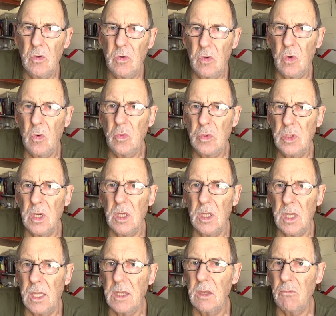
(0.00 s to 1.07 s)
called
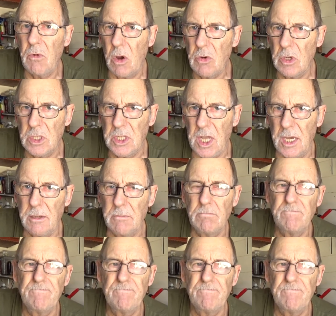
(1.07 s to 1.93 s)
London Road Estate,